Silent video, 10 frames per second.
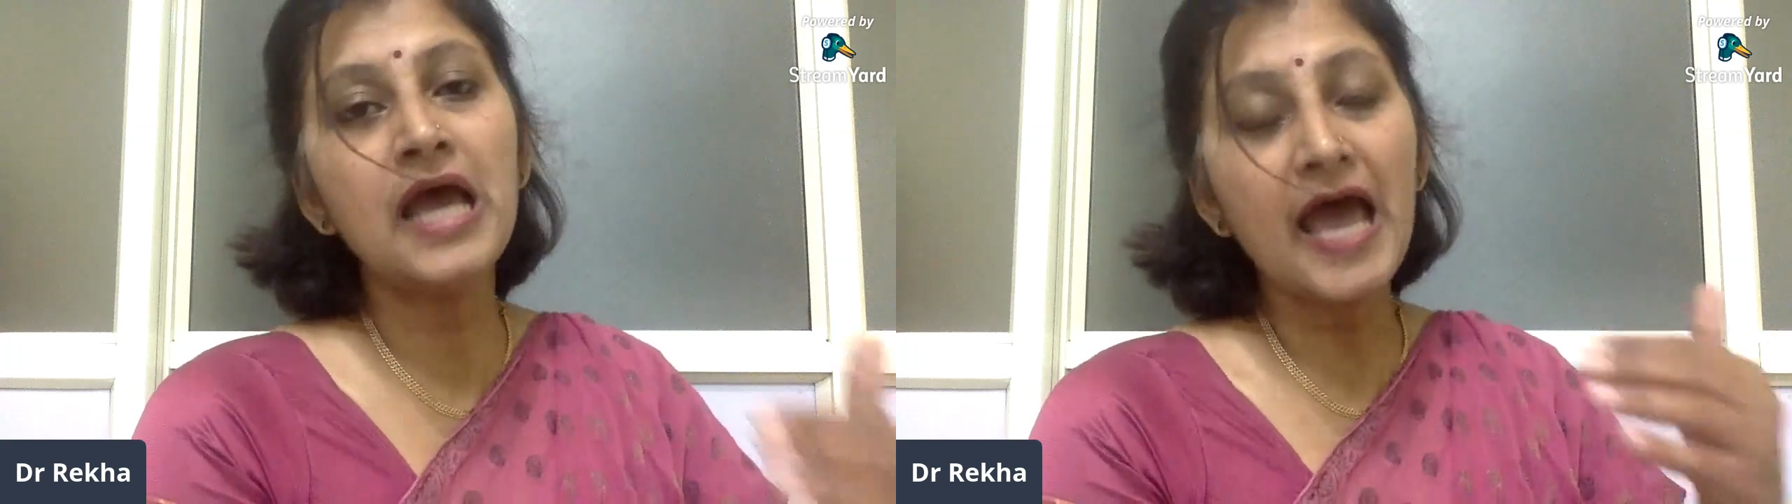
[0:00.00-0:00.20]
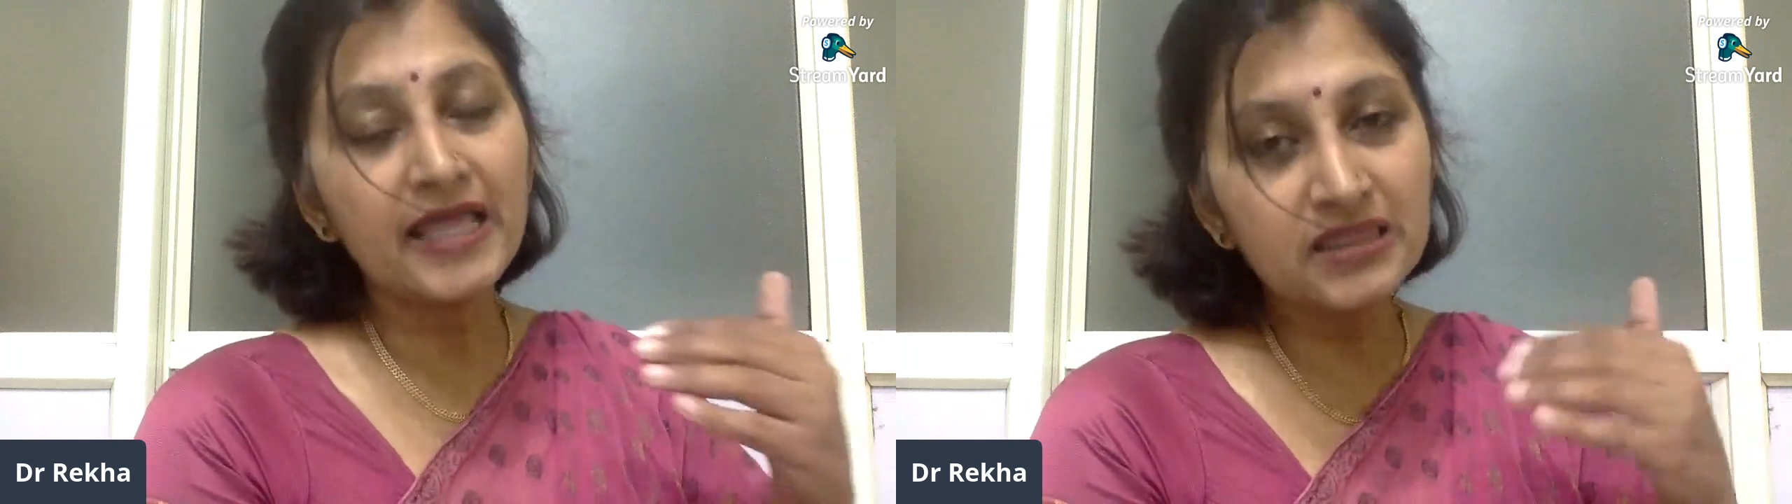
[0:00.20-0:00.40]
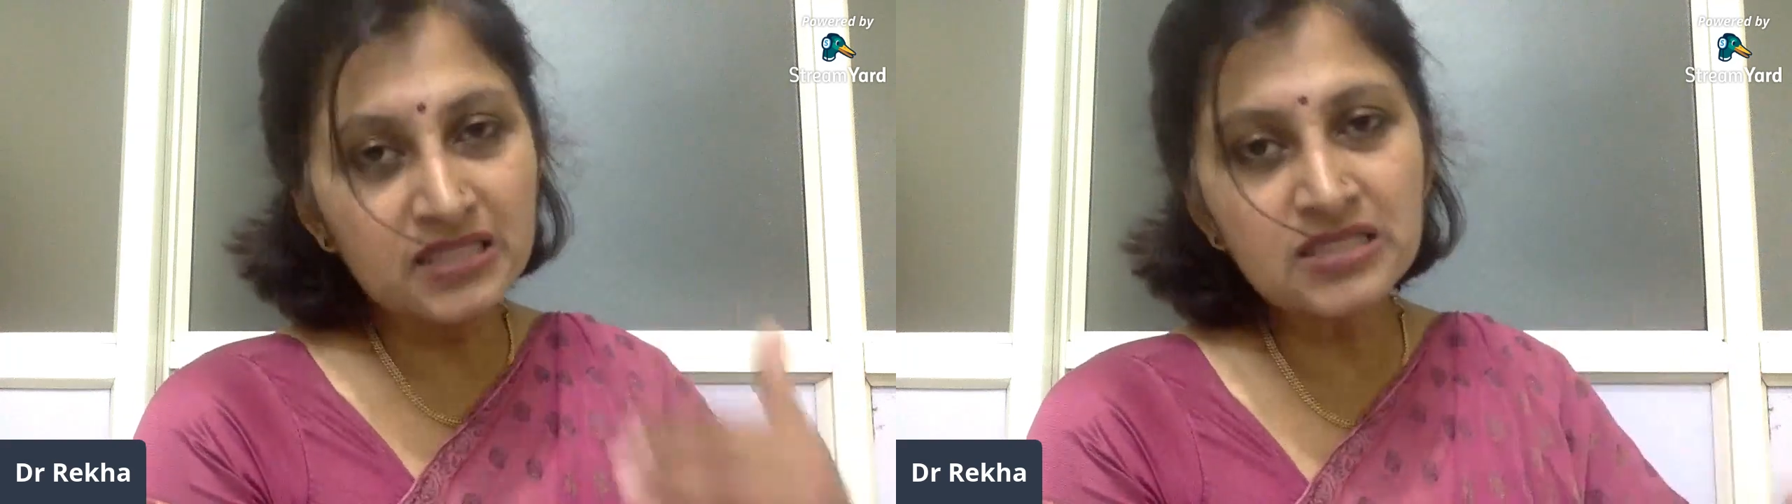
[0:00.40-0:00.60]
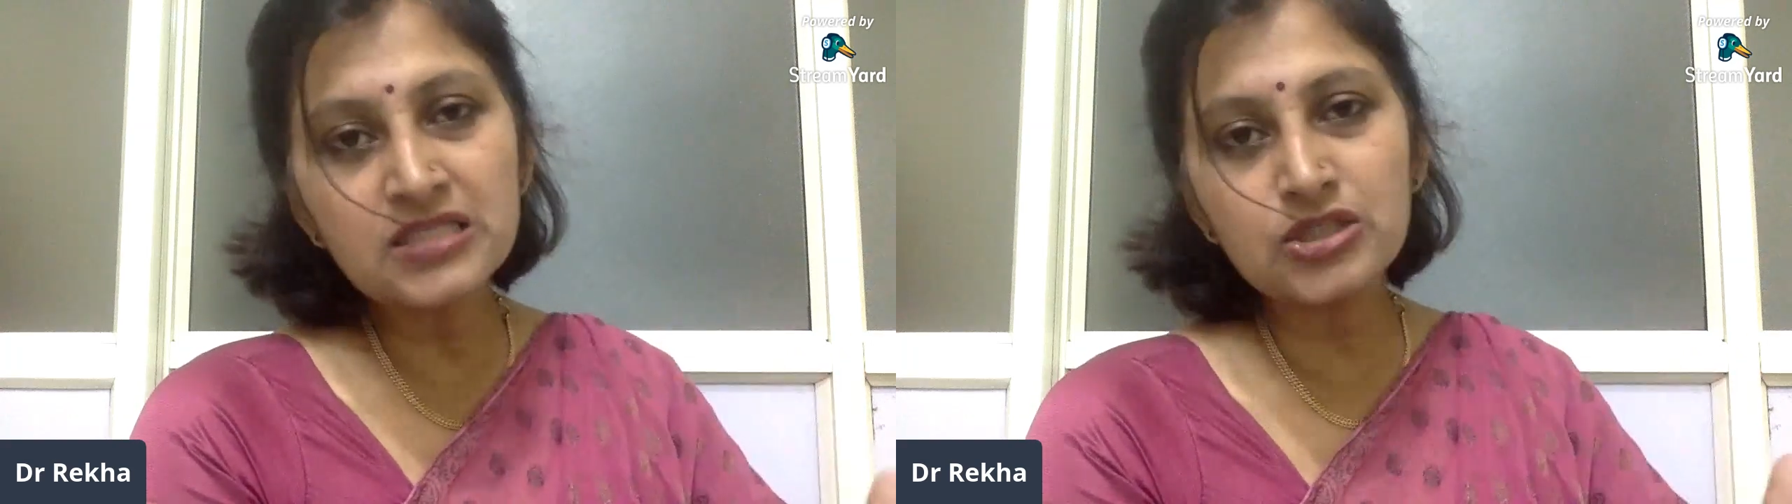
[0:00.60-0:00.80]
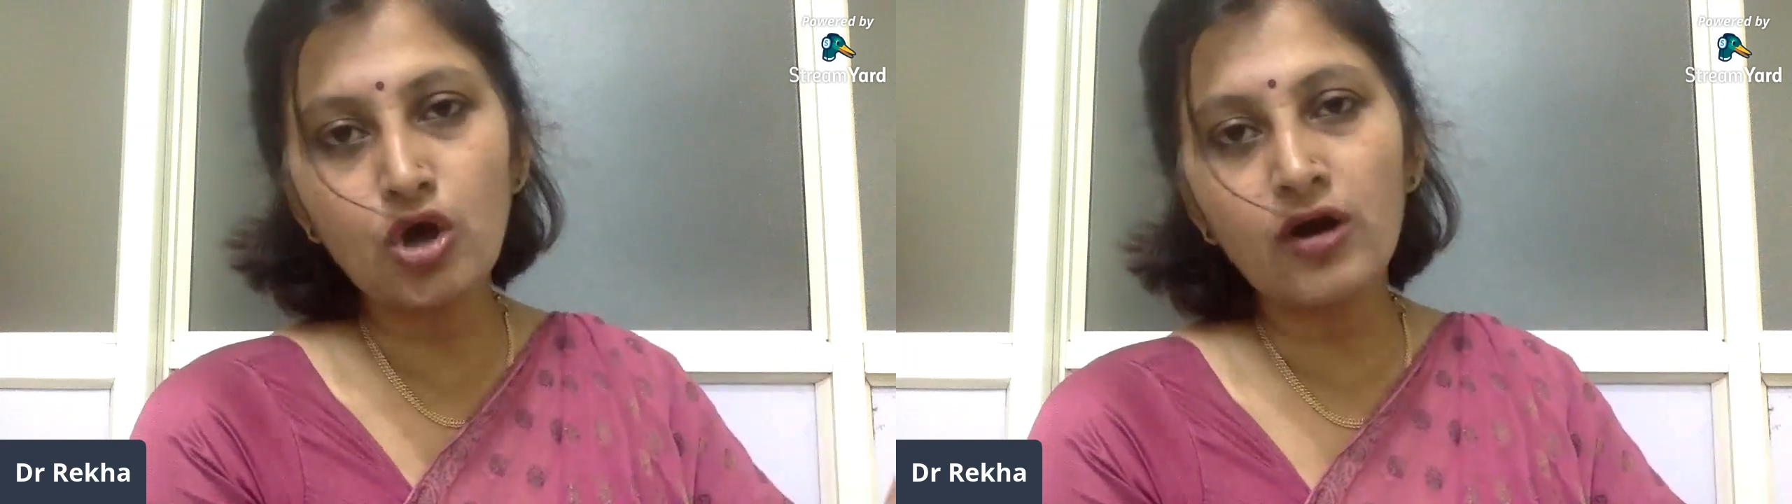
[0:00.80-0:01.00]
And this is
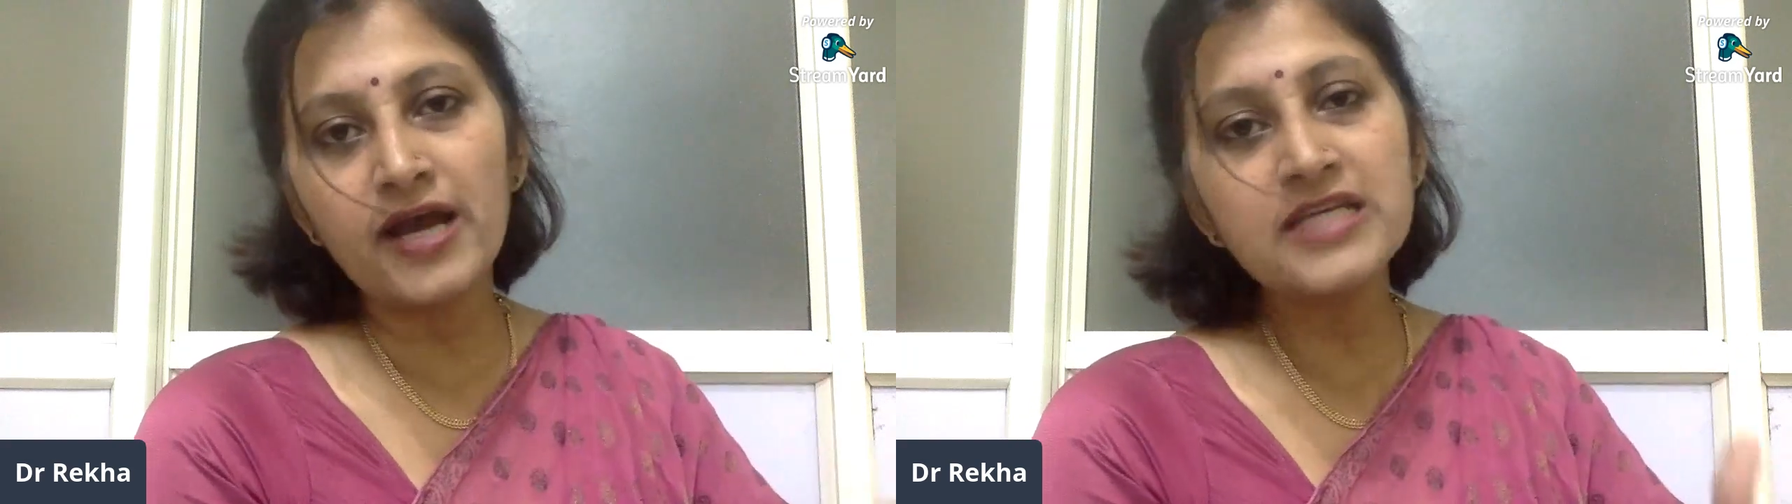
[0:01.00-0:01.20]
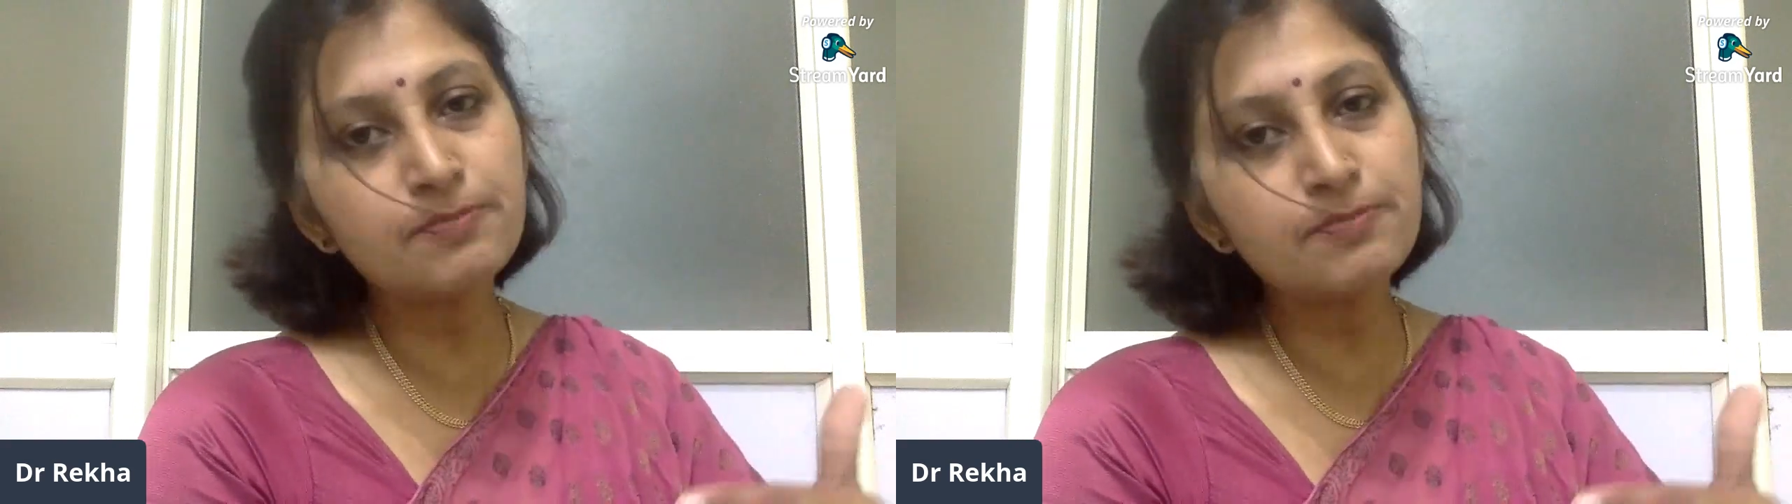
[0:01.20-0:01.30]
called as